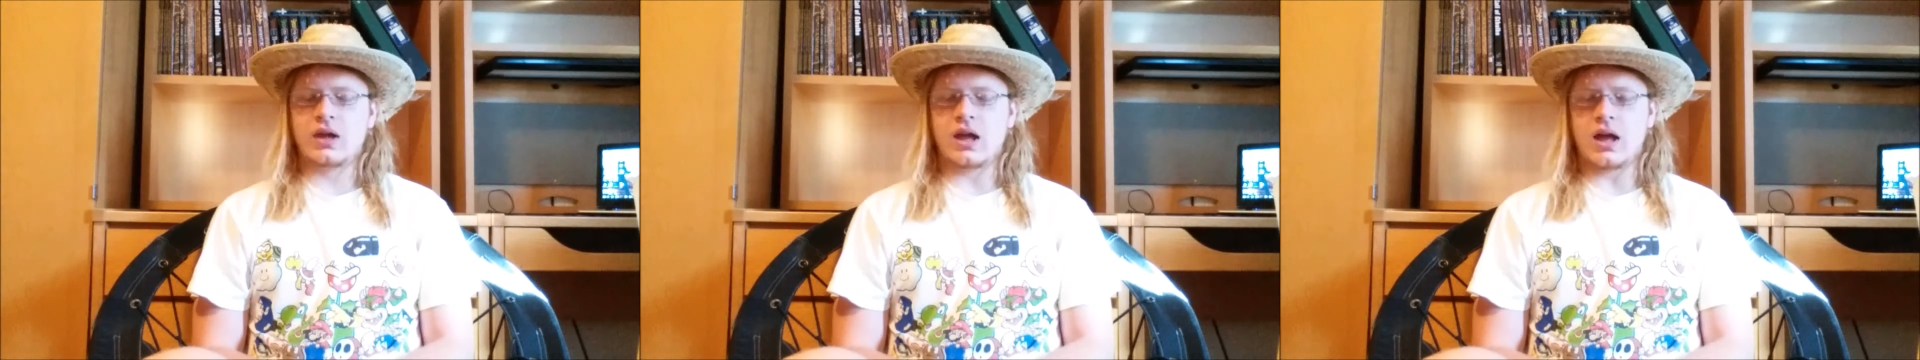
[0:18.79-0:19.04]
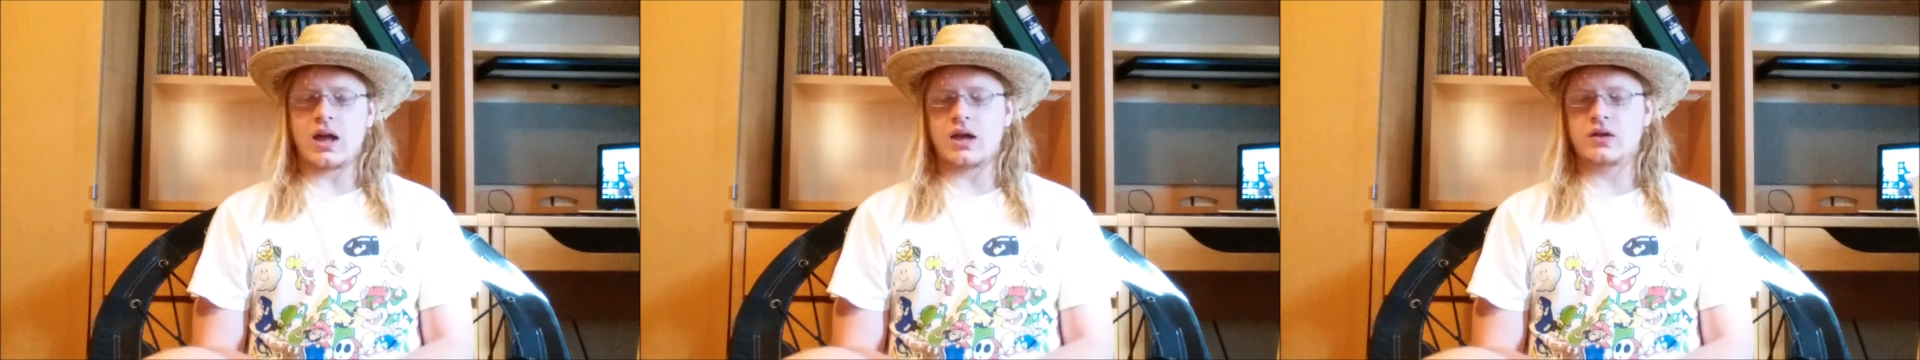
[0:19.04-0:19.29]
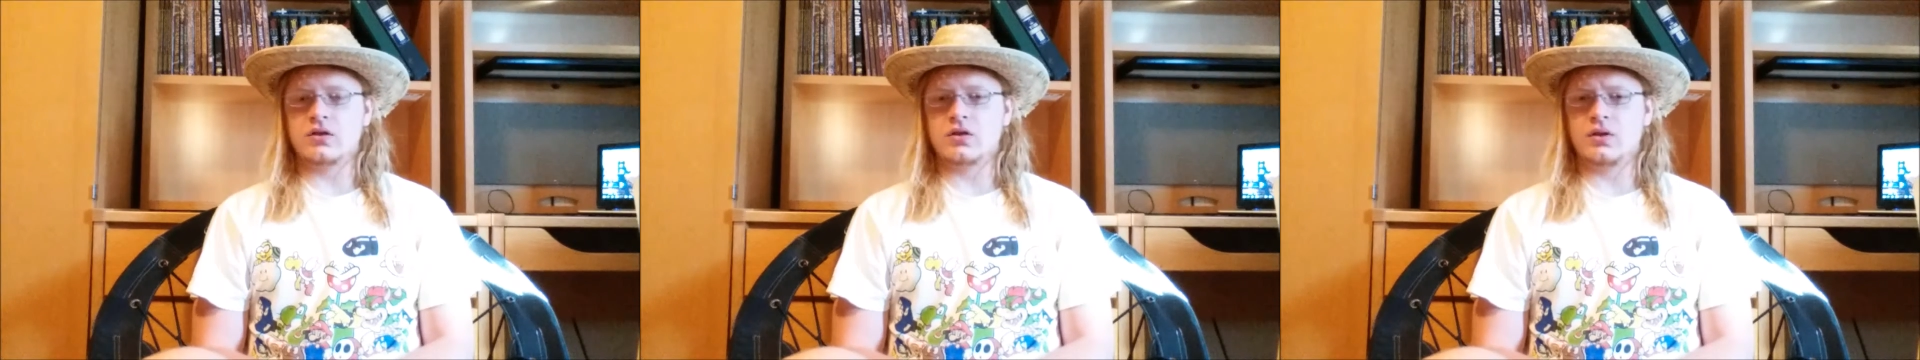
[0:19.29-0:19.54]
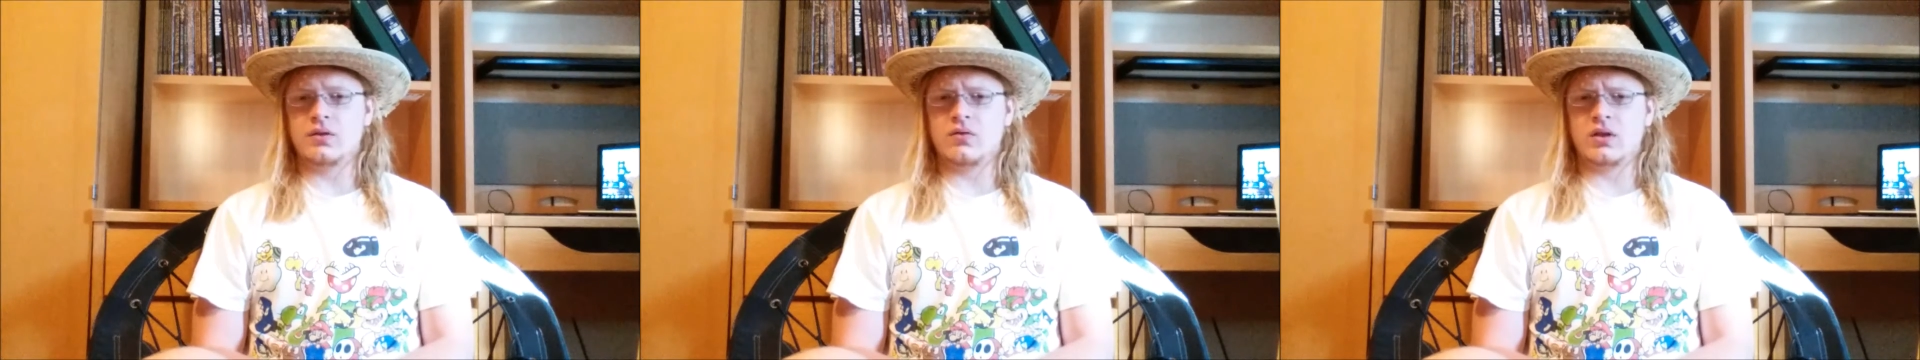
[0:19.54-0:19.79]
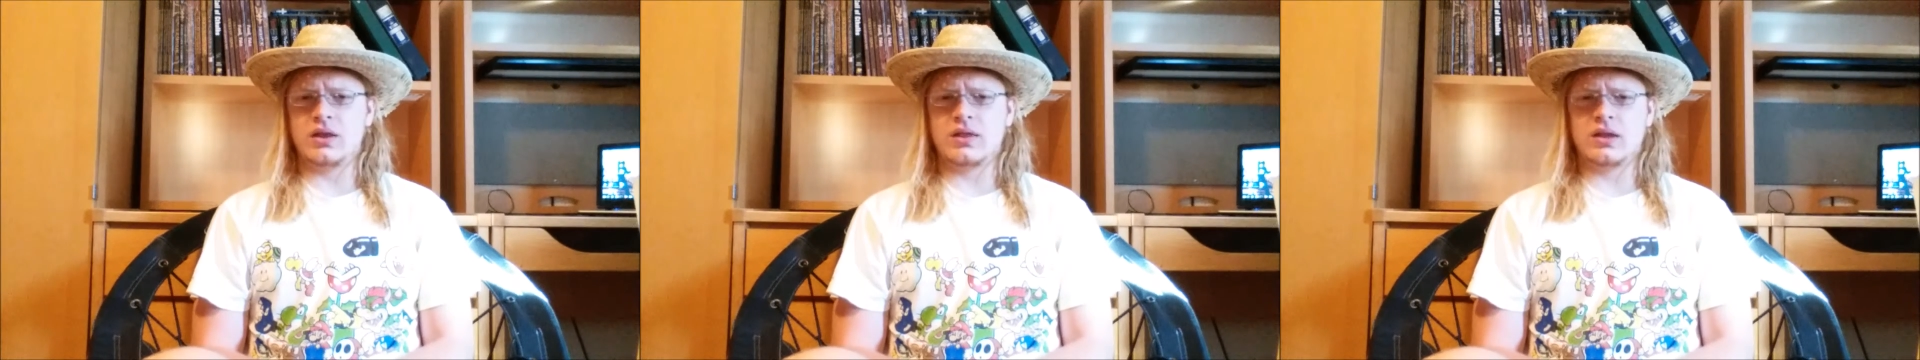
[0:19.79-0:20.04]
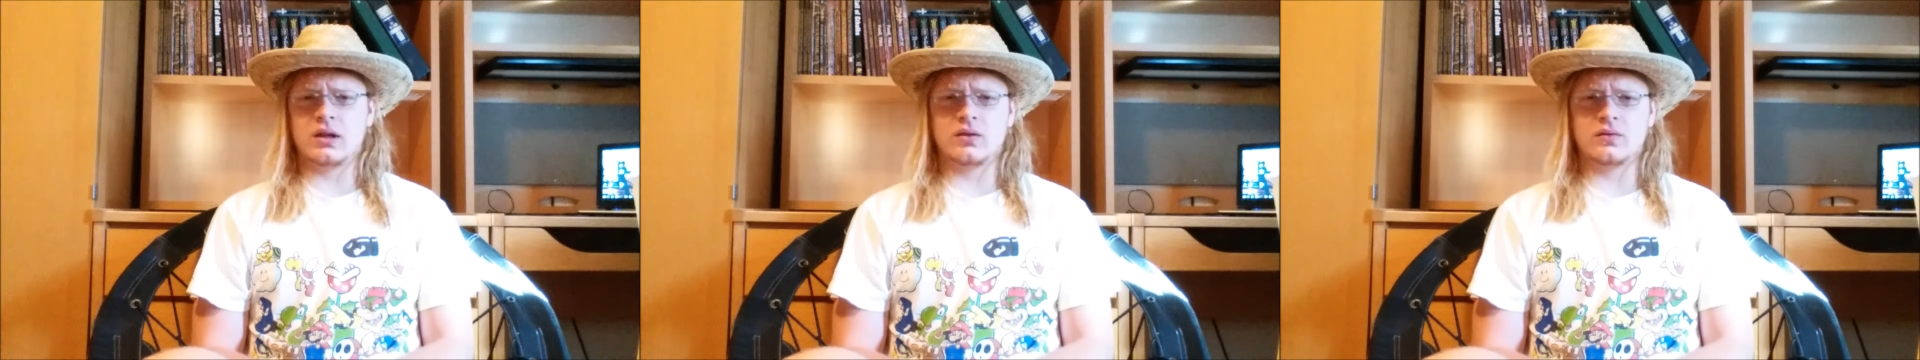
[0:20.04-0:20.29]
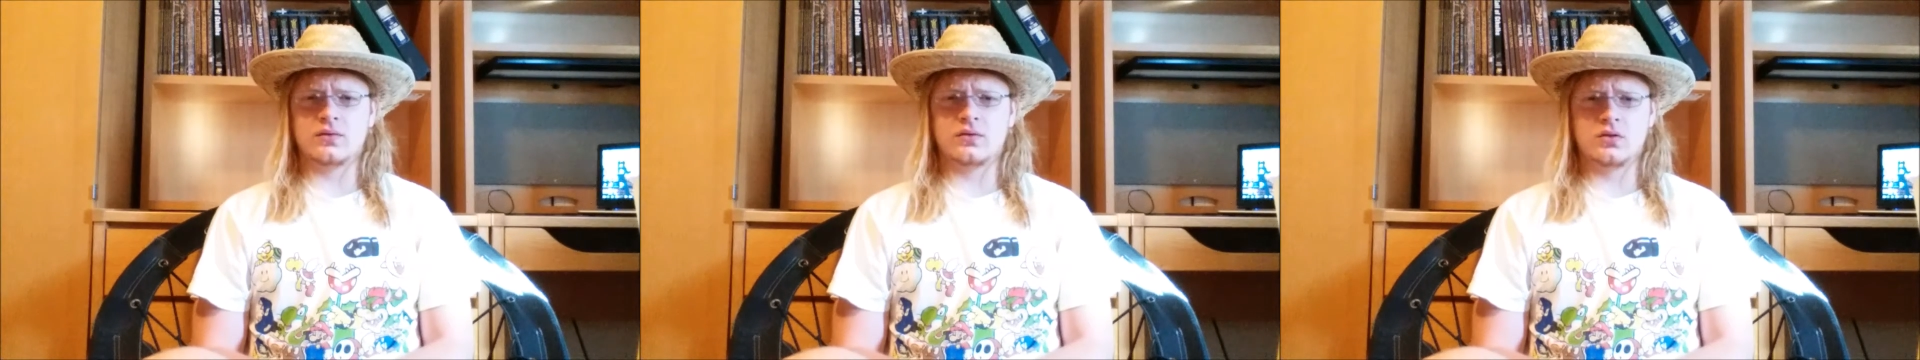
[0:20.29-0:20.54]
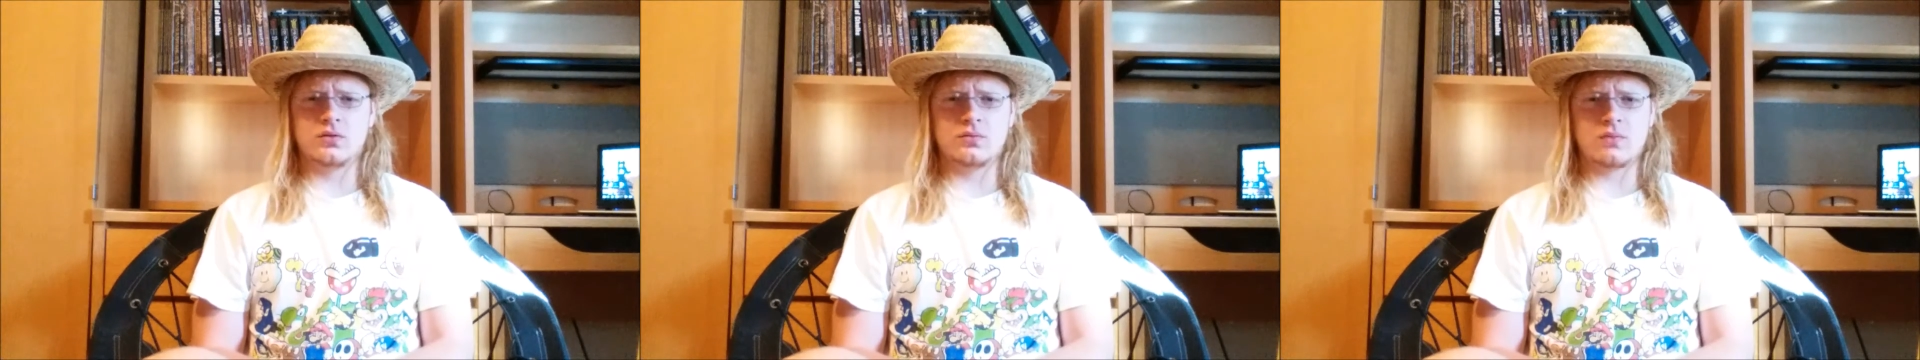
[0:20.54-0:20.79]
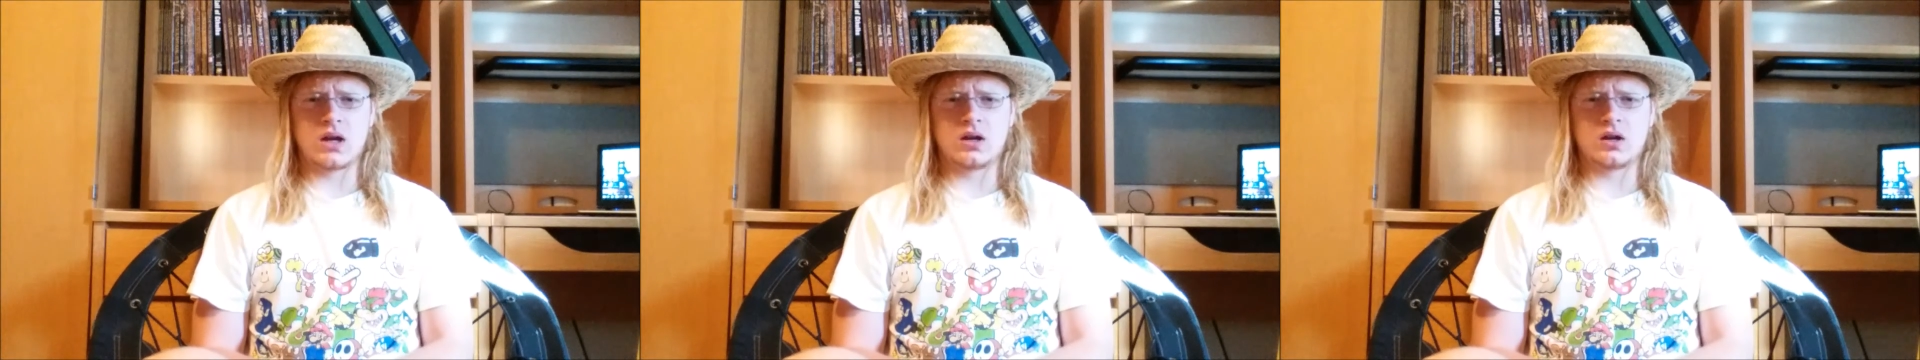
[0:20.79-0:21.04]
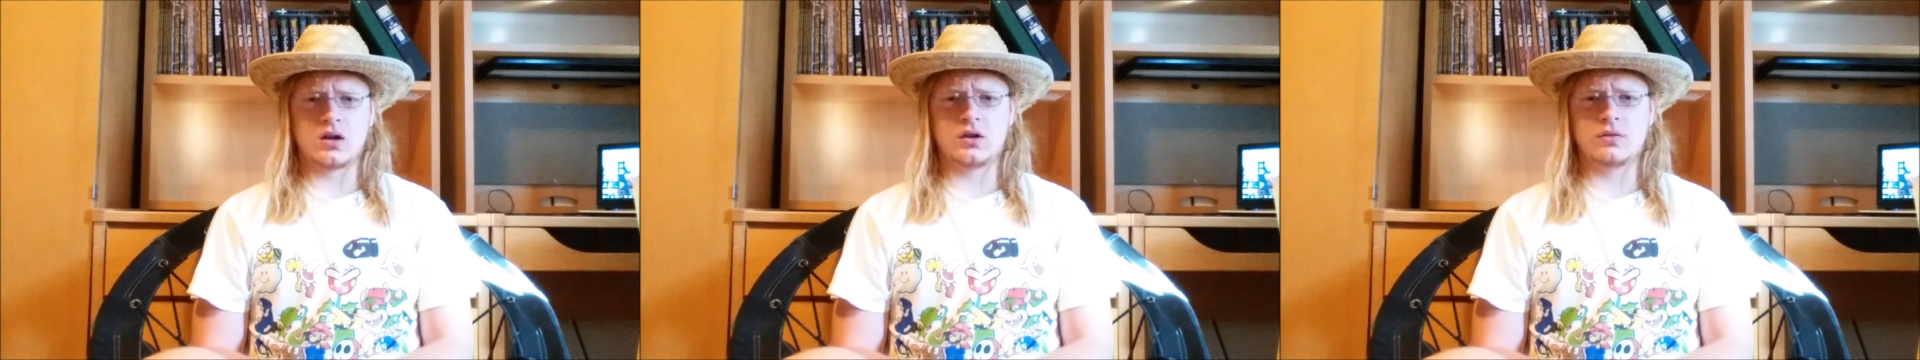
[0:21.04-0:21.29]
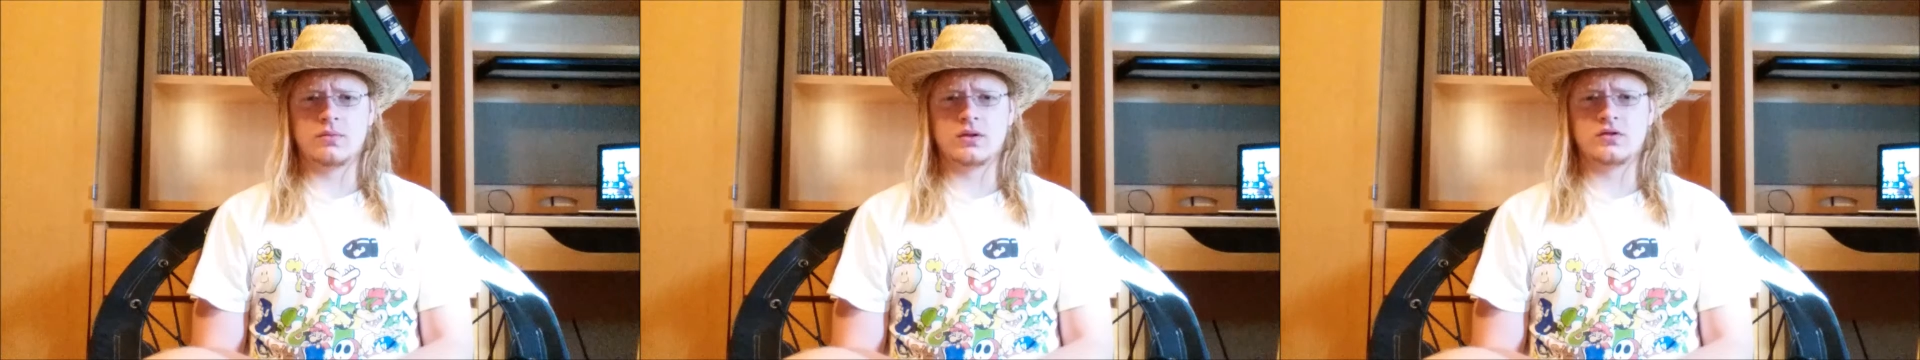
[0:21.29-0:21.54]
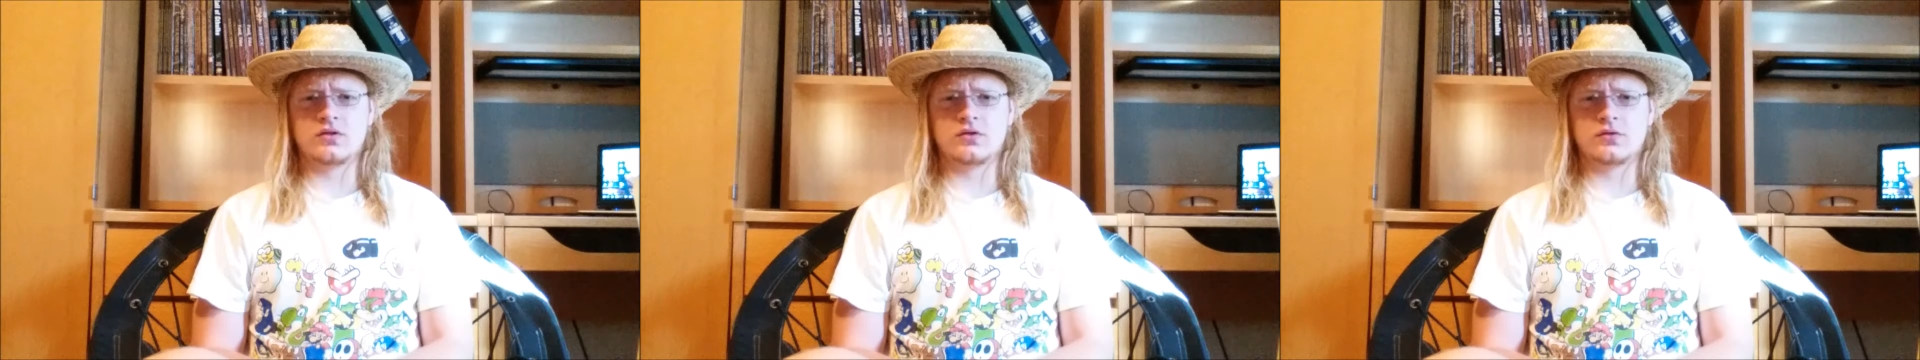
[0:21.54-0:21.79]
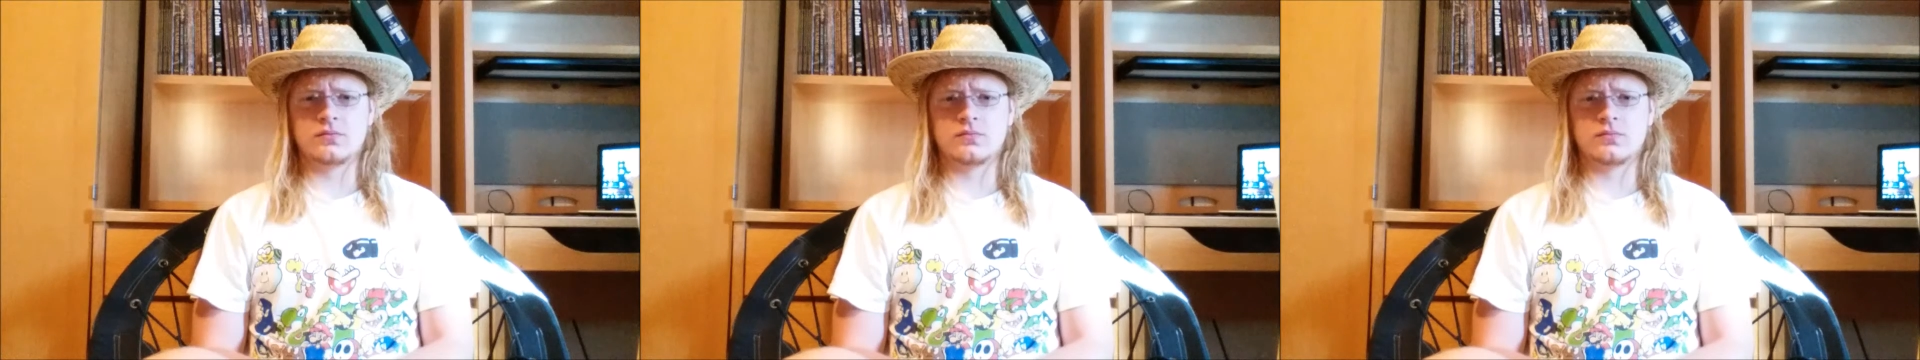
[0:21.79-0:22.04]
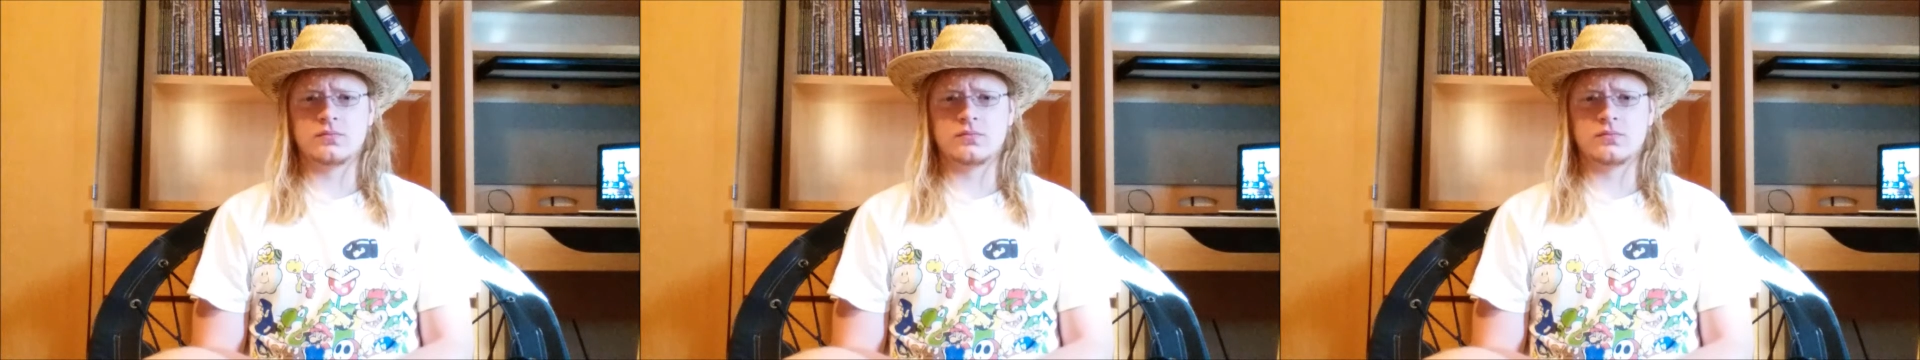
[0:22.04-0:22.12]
I could only really think of two main arguments.